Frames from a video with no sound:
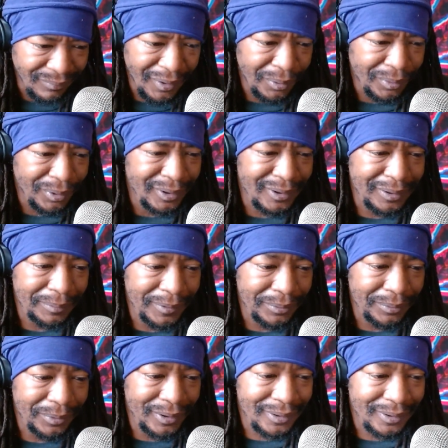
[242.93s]
what are some of
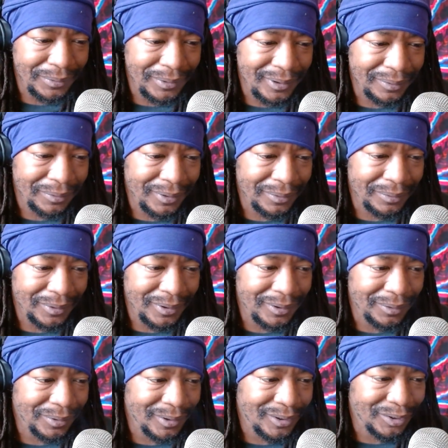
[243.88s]
what is what are, what are, what are,
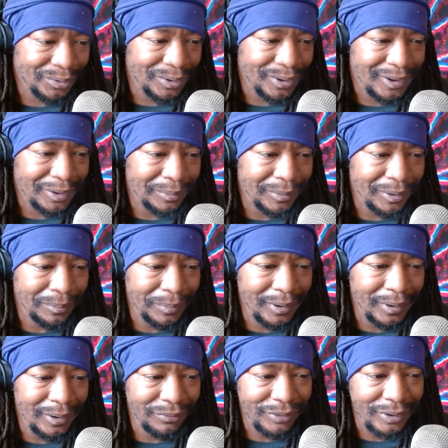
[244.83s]
what are, what are some of the
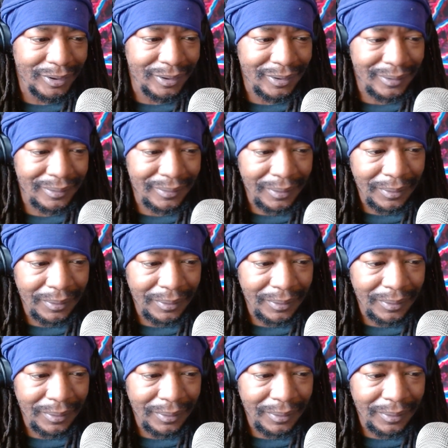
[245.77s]
benefits?